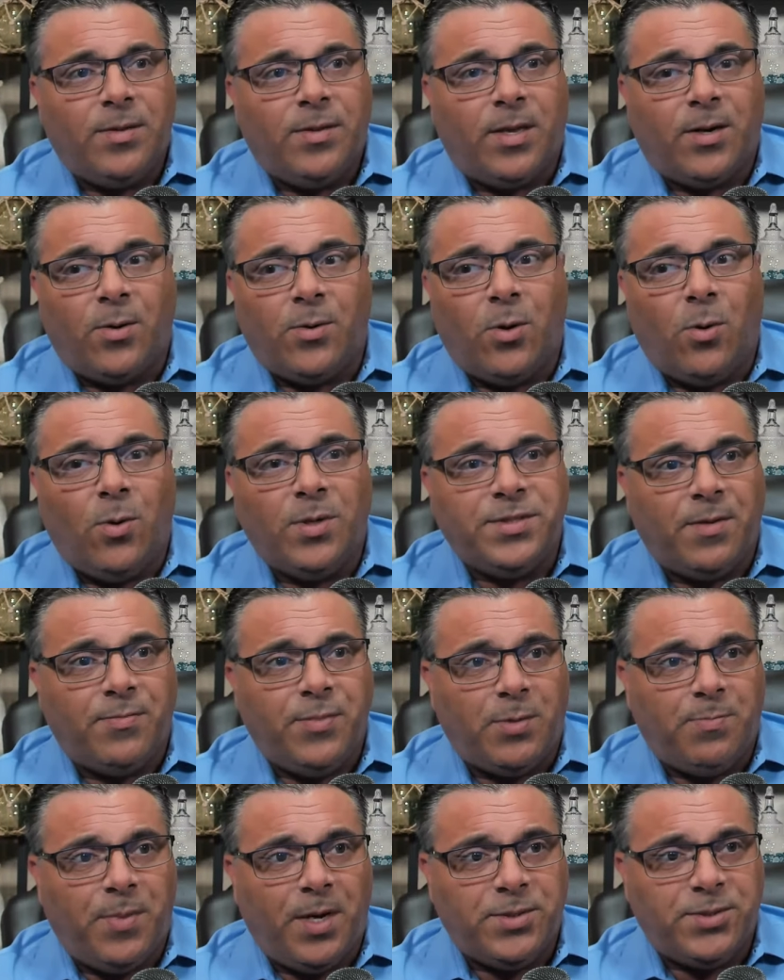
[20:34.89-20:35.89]
They don't always have
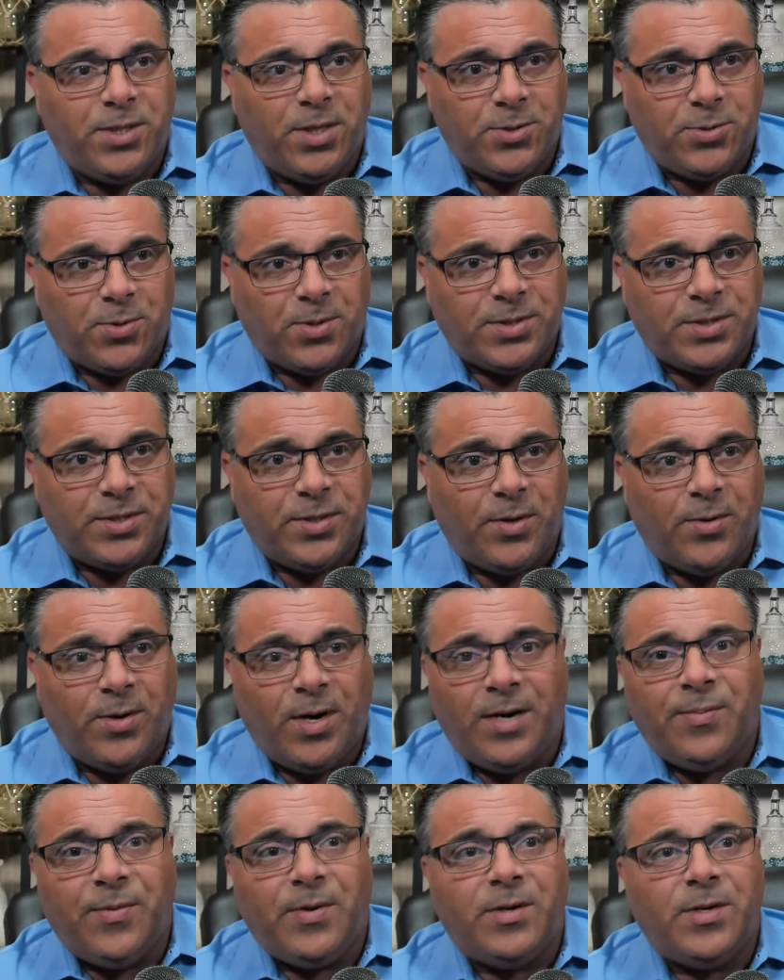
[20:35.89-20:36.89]
your best interest. They're
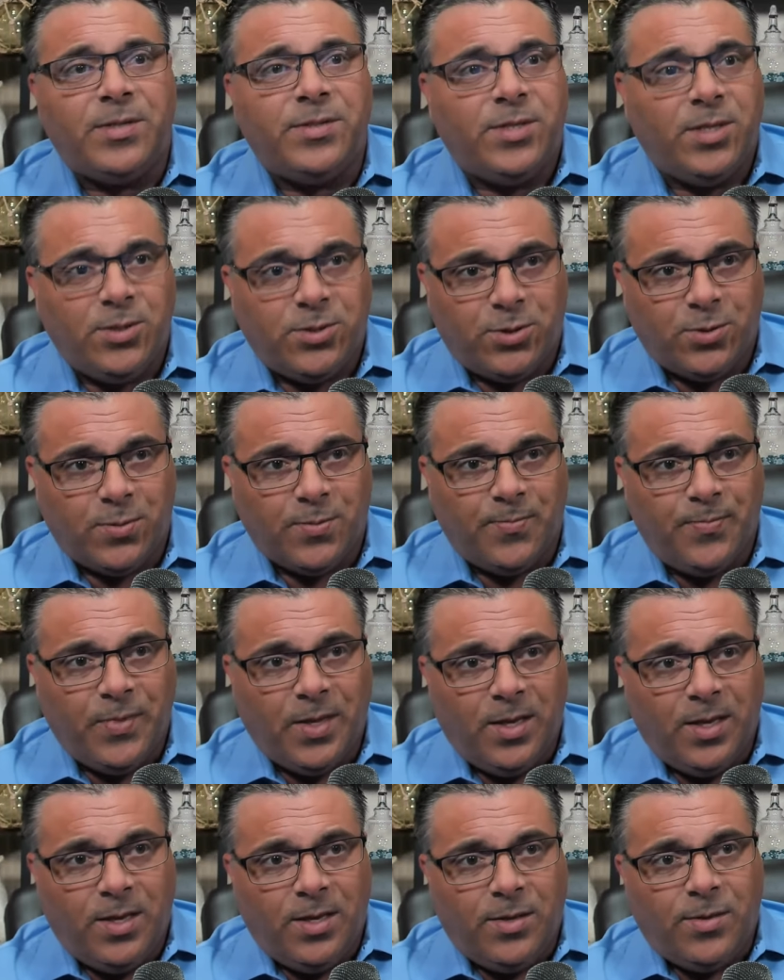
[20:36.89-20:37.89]
not there to teach you.
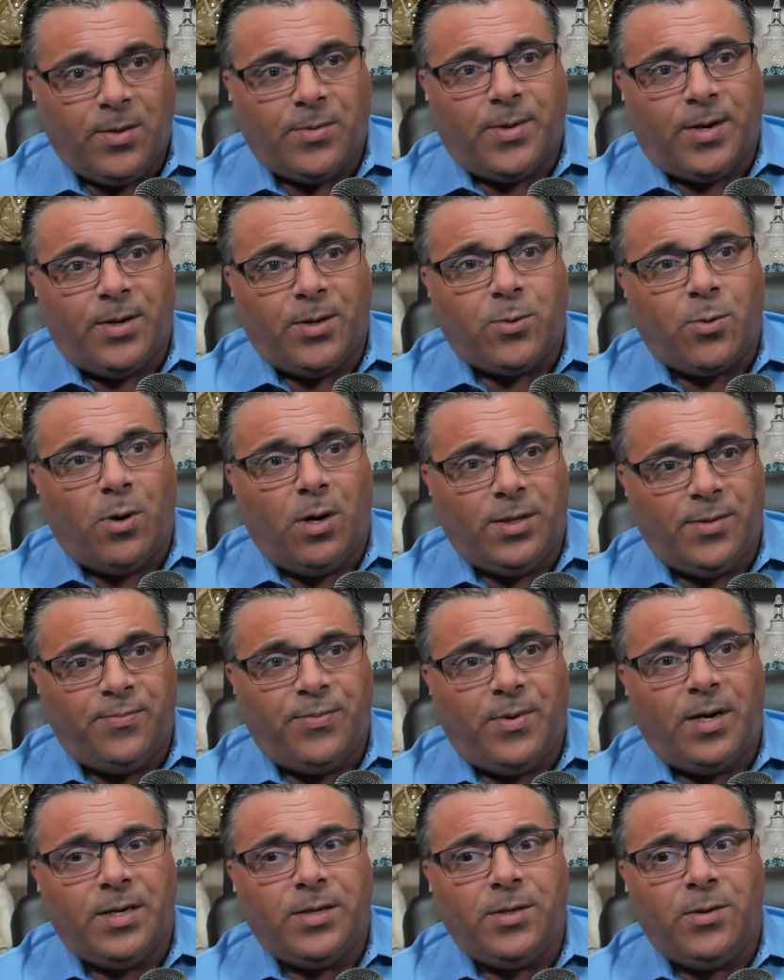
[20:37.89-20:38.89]
They're there to
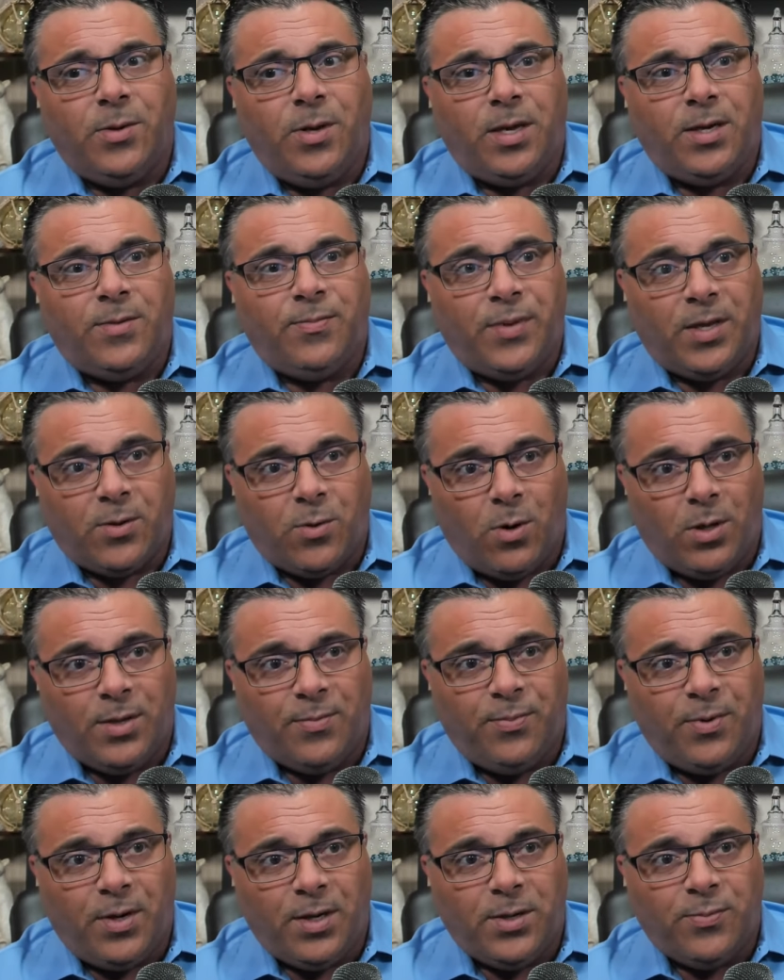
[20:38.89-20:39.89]
qualify you, and if they
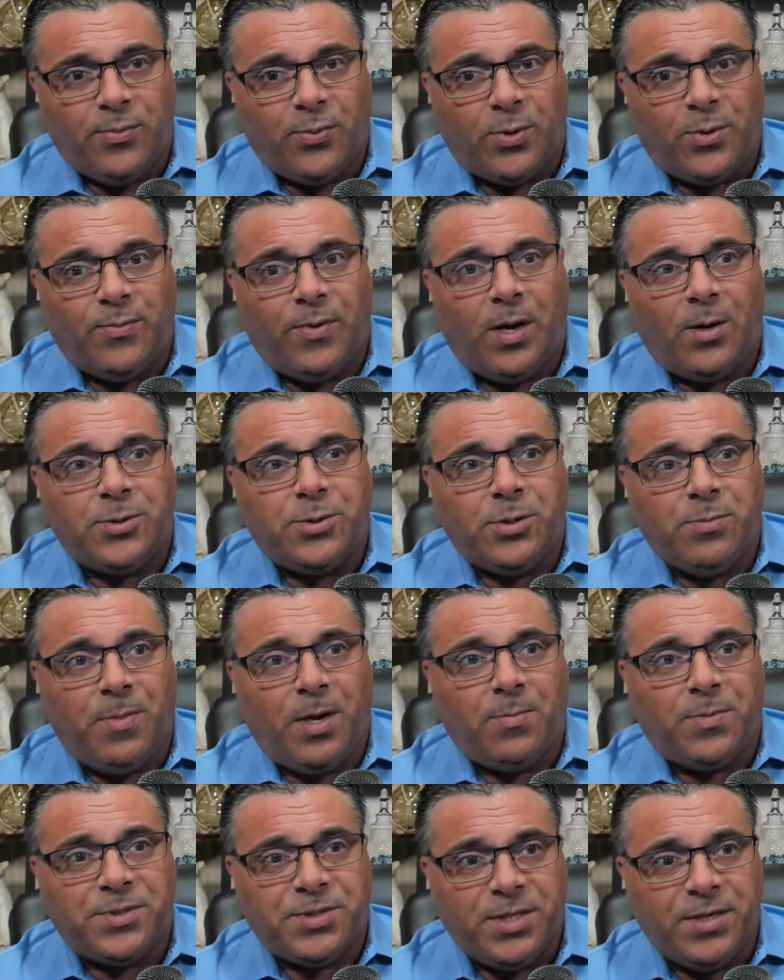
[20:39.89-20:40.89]
qualify you for a voucher, you
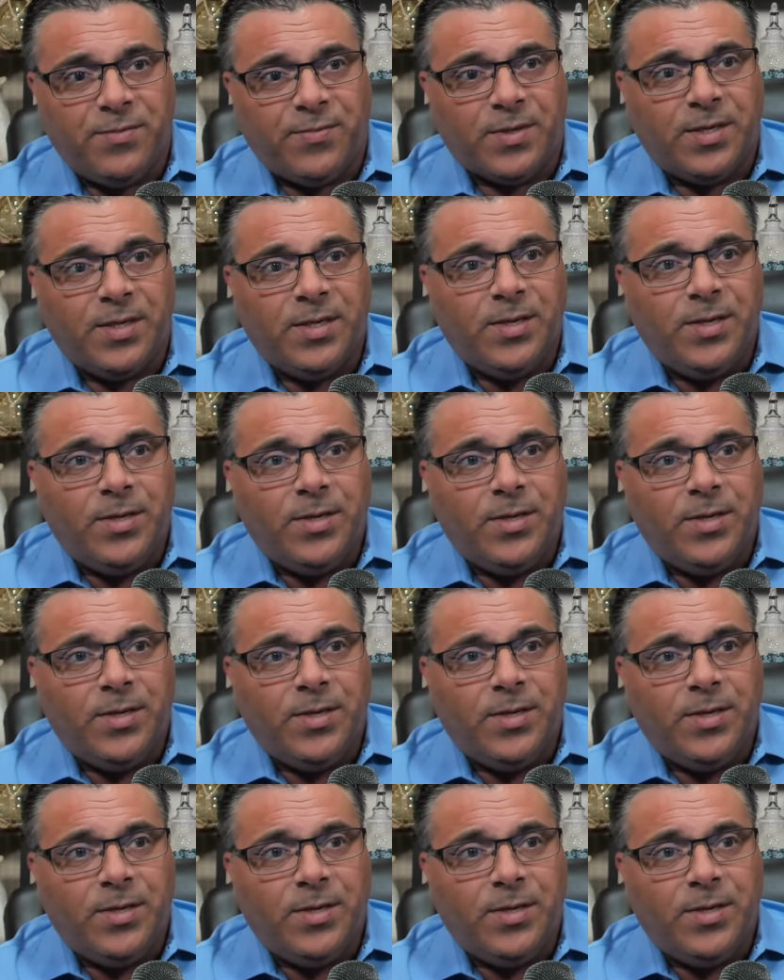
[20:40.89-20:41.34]
may receive it.